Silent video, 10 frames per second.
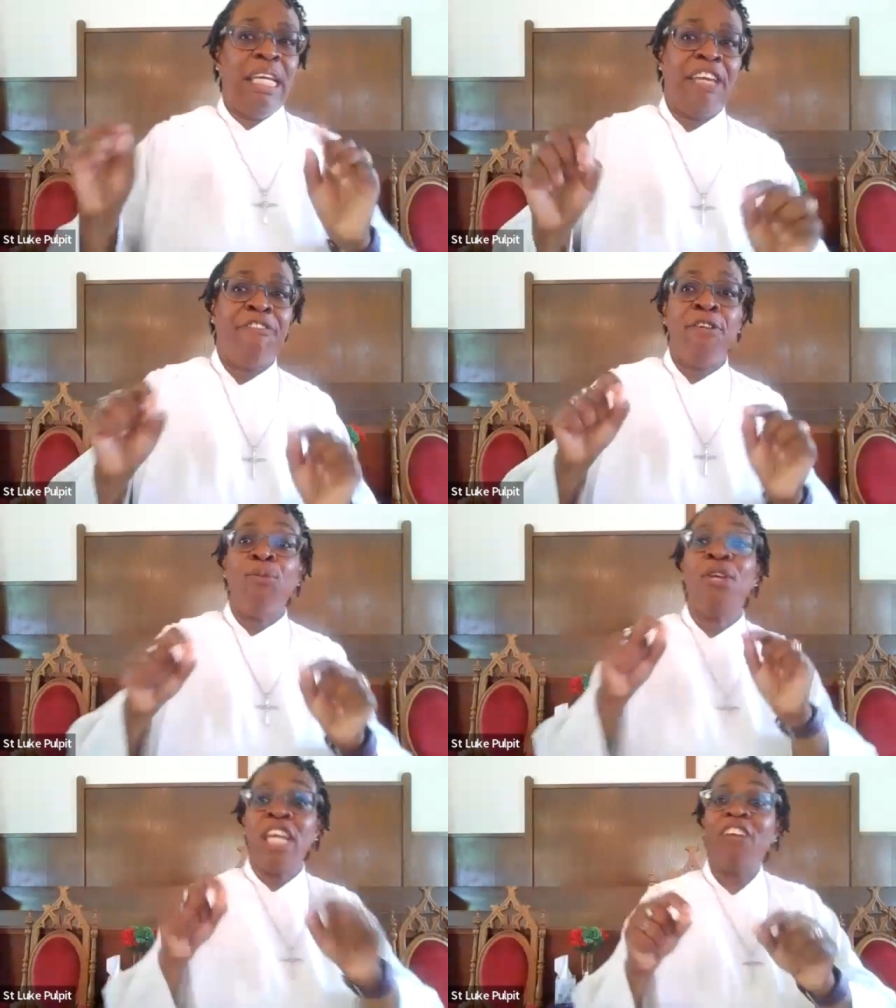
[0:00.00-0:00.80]
If you
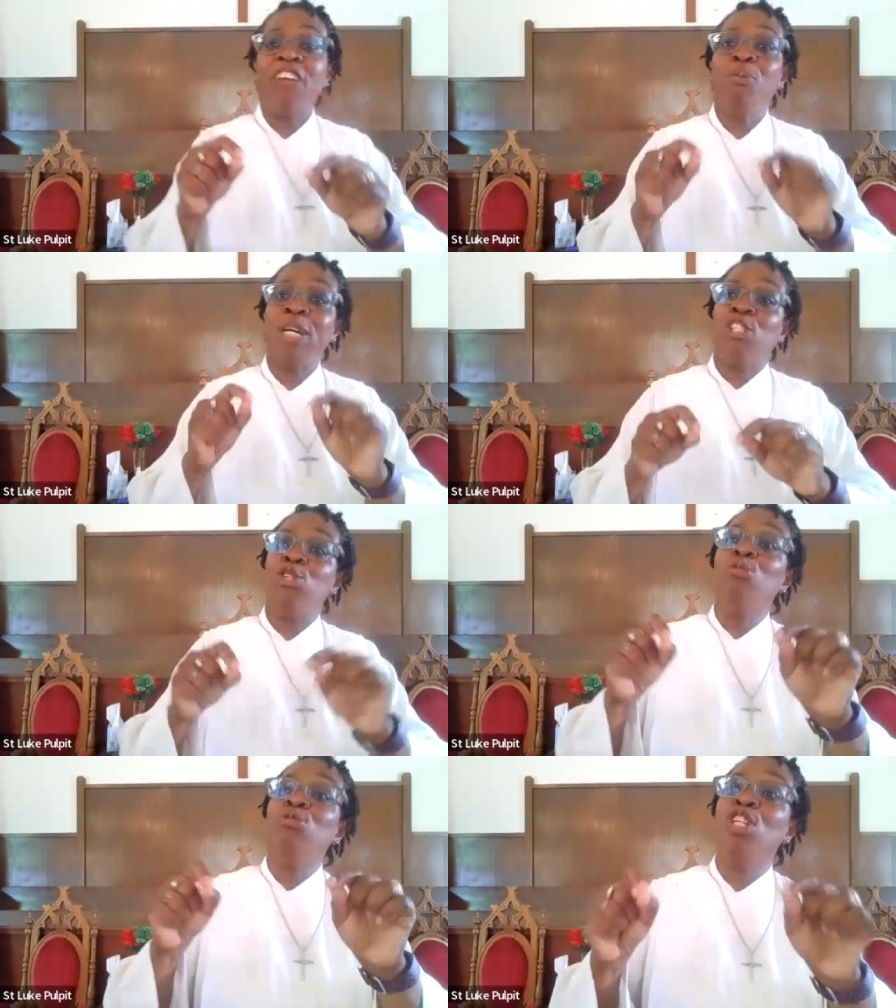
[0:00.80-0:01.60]
give what
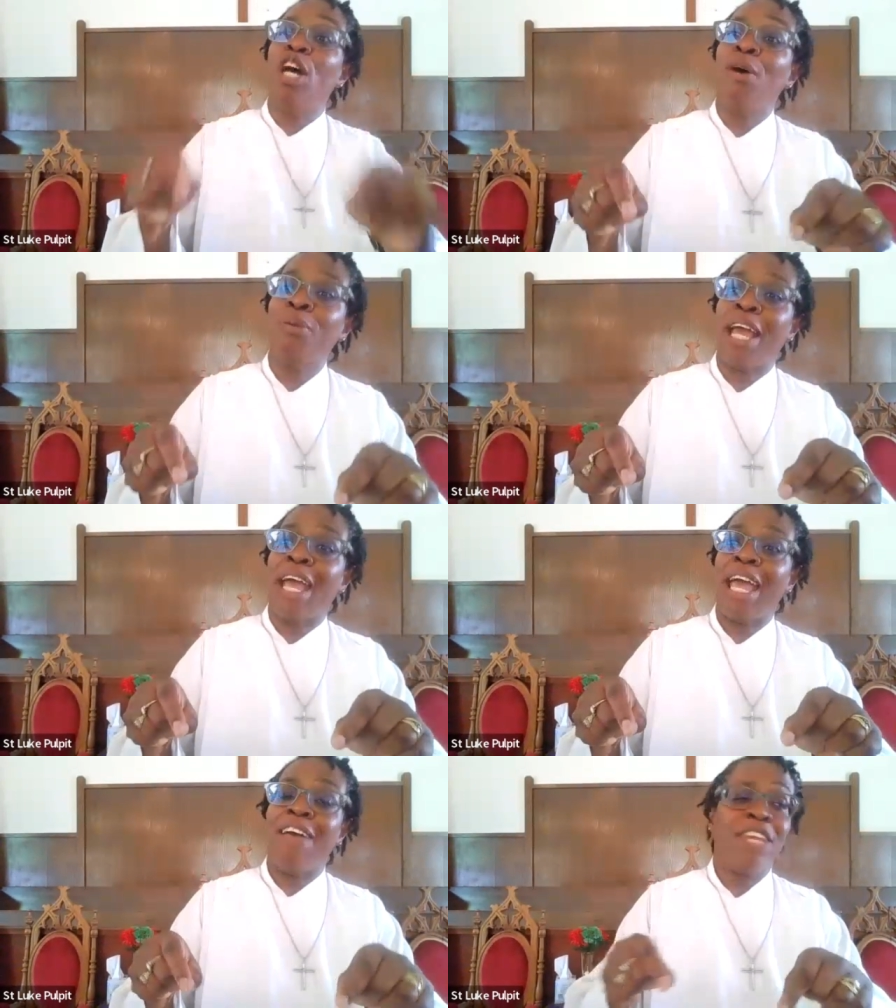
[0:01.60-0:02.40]
you don't
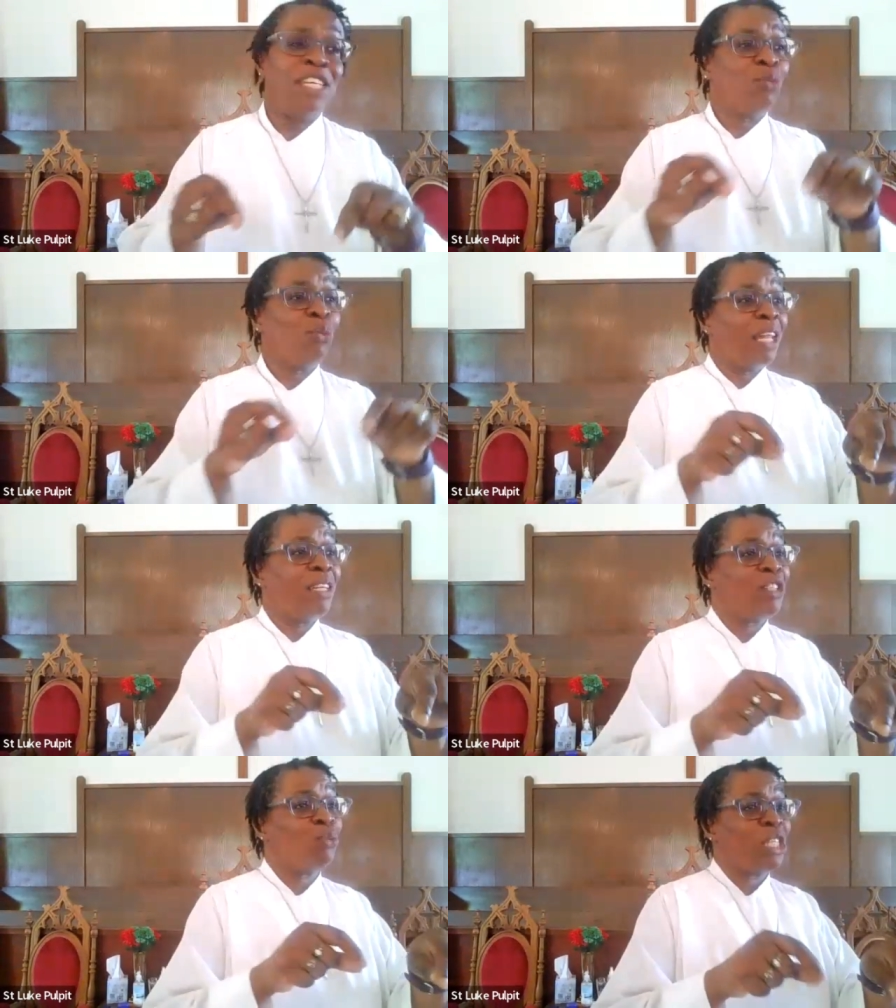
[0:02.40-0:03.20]
have as well
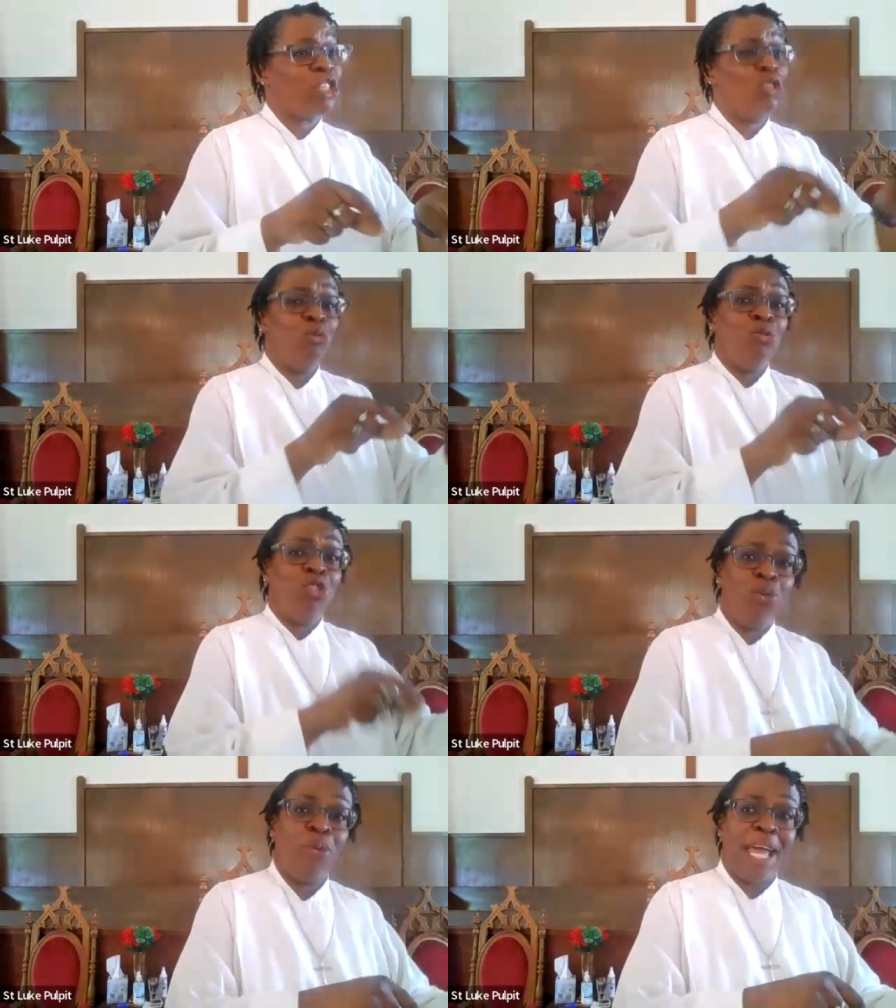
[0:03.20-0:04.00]
as what you
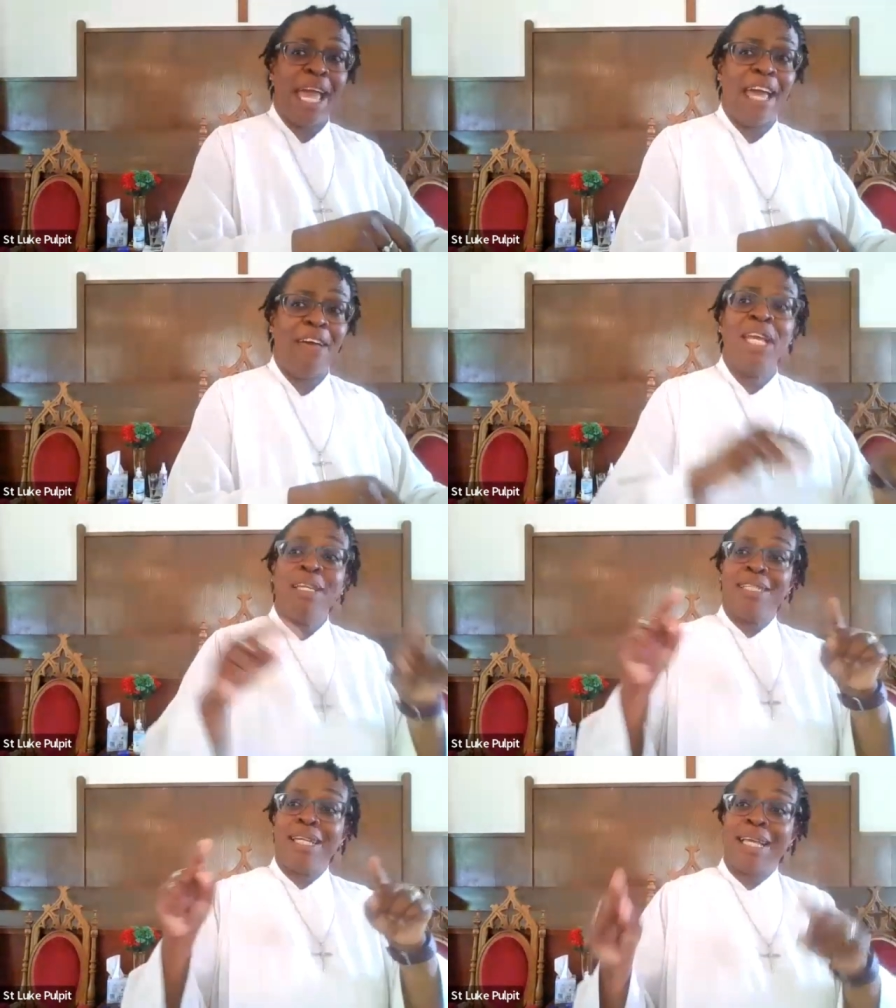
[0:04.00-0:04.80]
do have
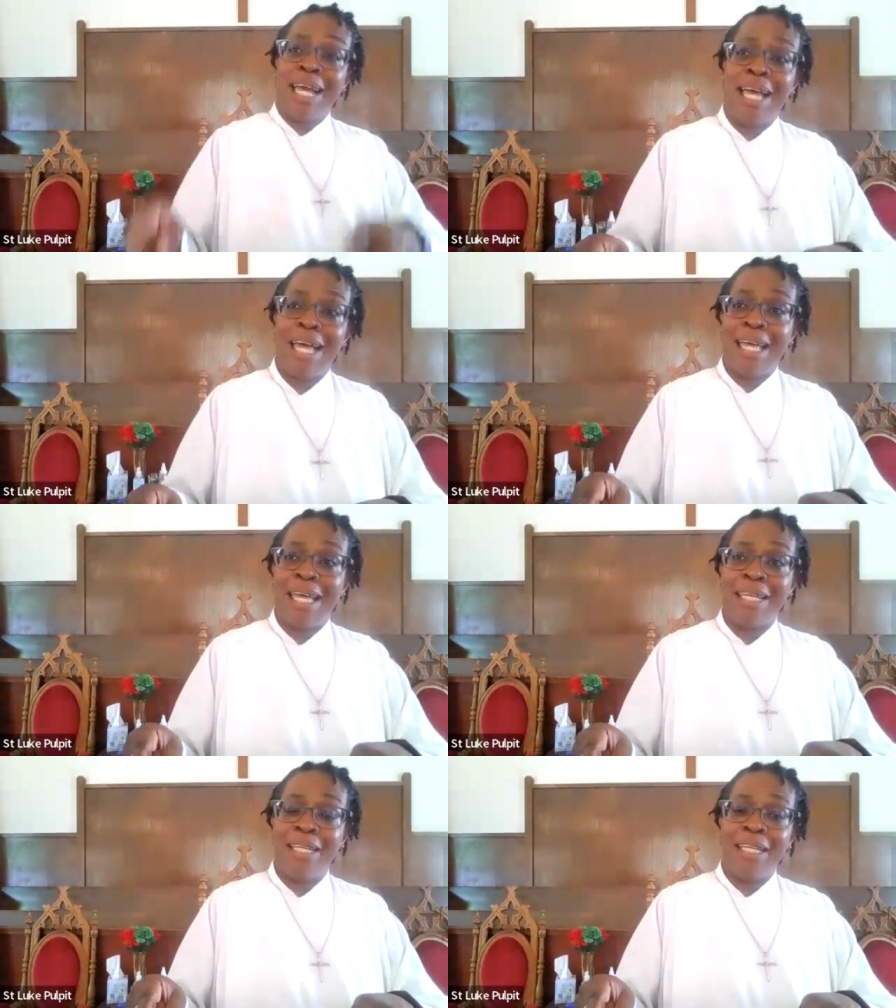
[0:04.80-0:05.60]
to
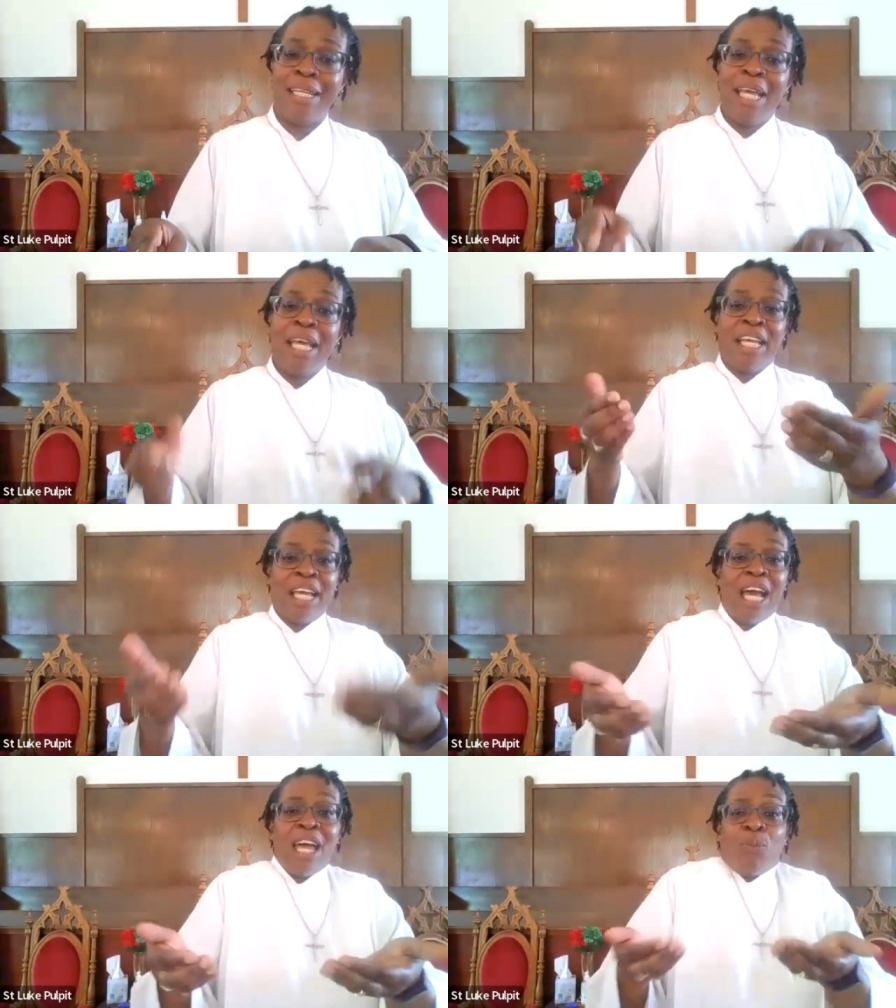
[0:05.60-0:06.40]
God,
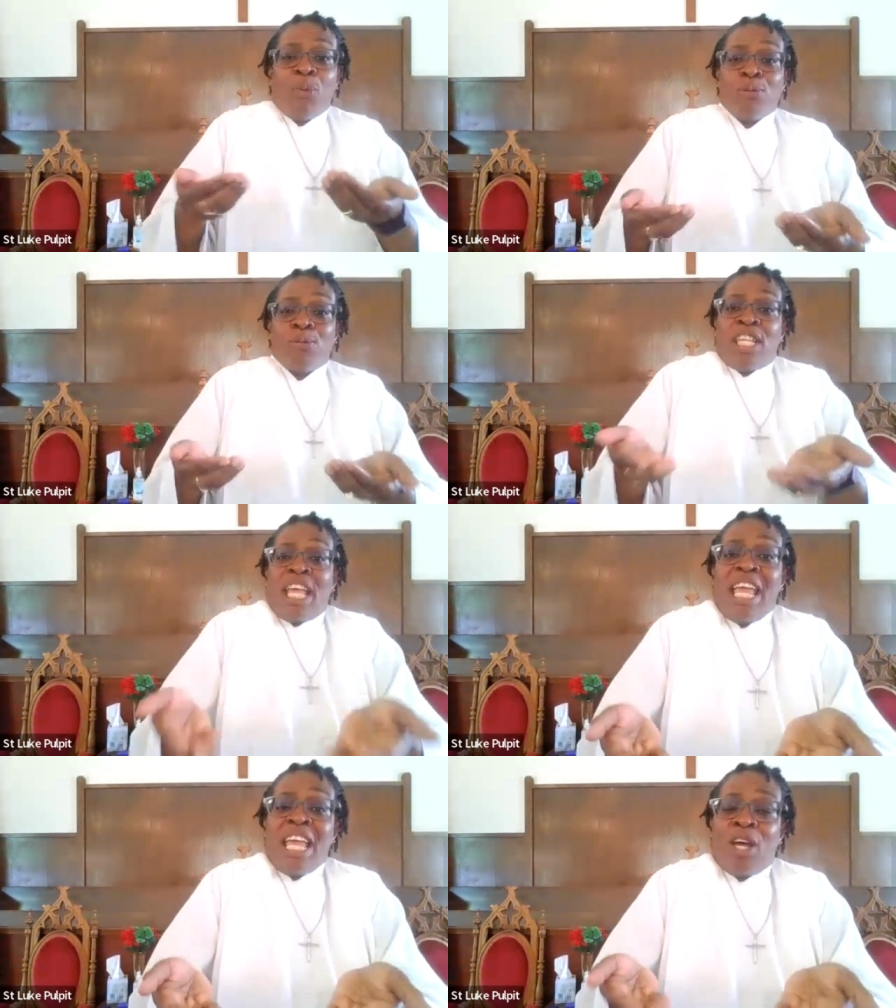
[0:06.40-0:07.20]
God will
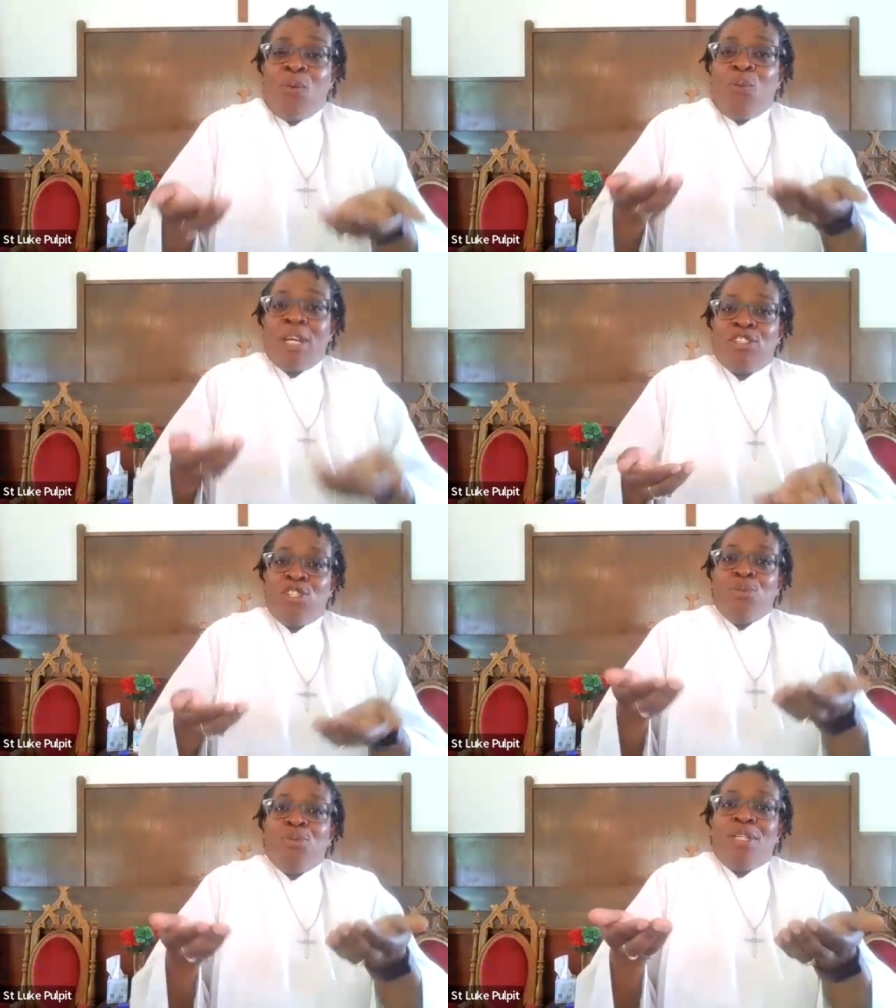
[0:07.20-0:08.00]
take what
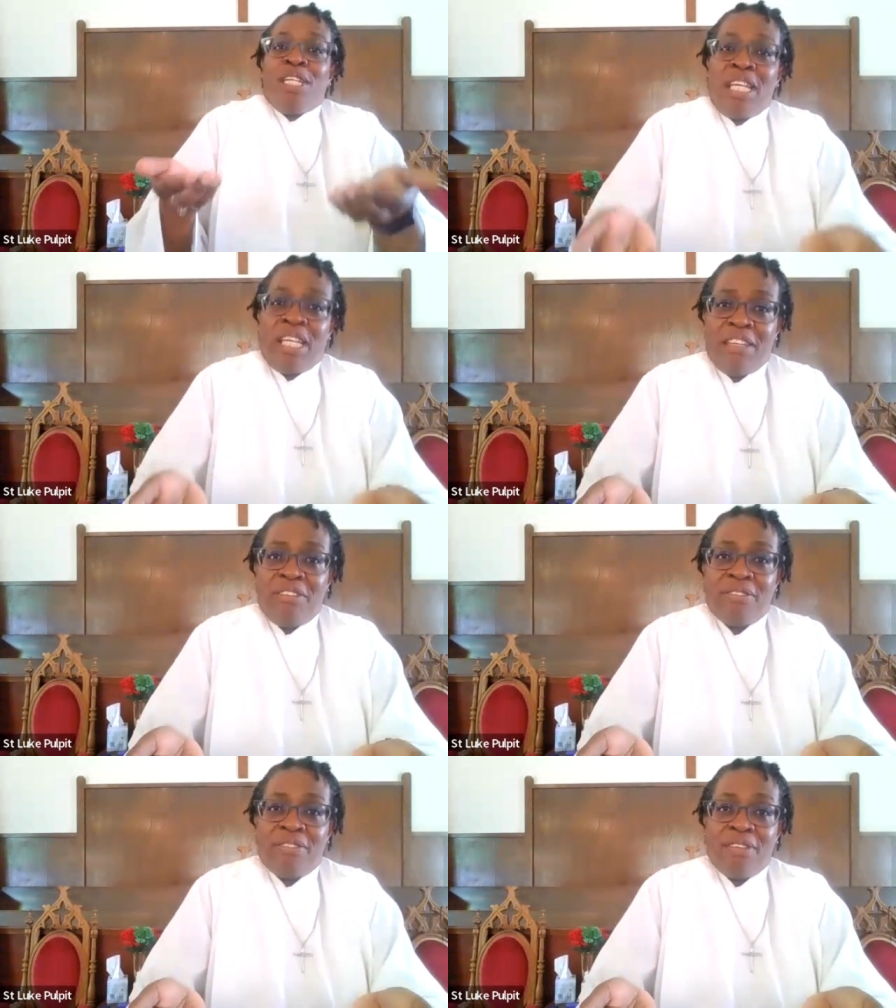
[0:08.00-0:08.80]
you give